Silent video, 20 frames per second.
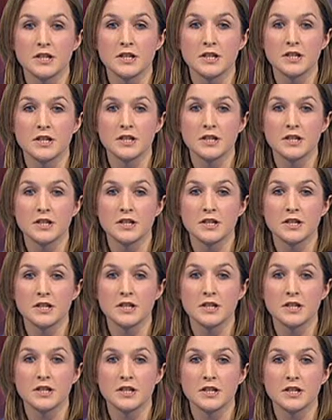On to some
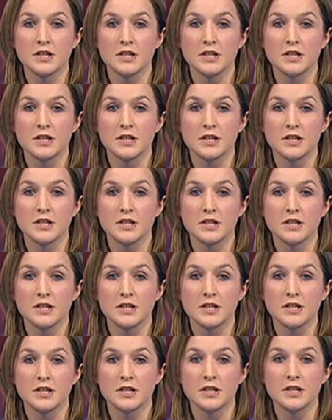football, and Bournemouth
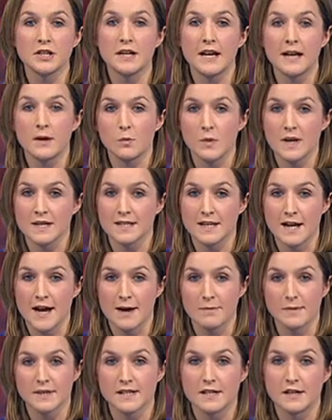are in action at West
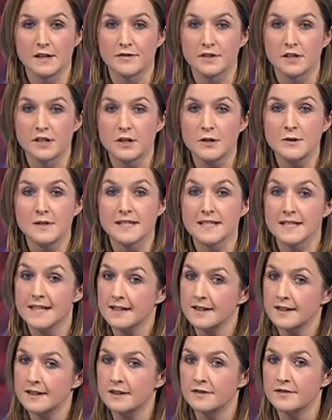Ham this afternoon. The
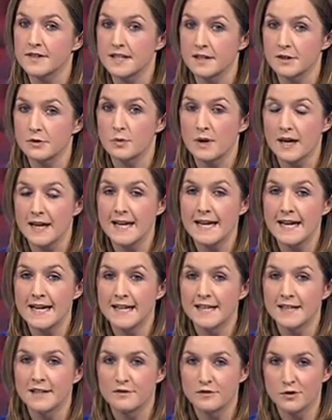second half is underway,
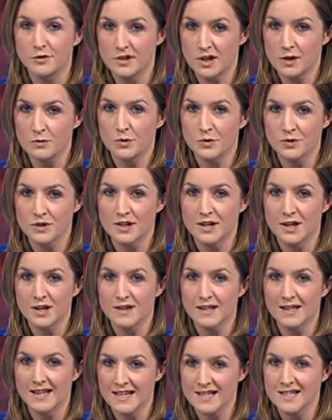and if you don't want to
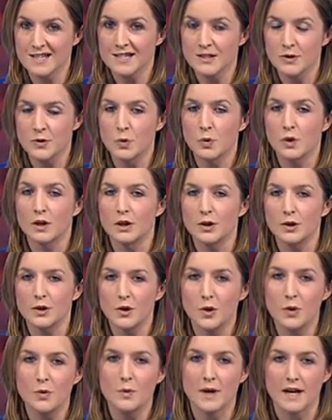know the latest score,
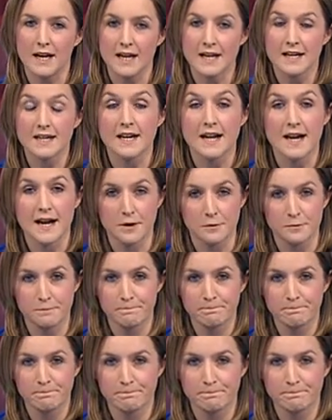look away now.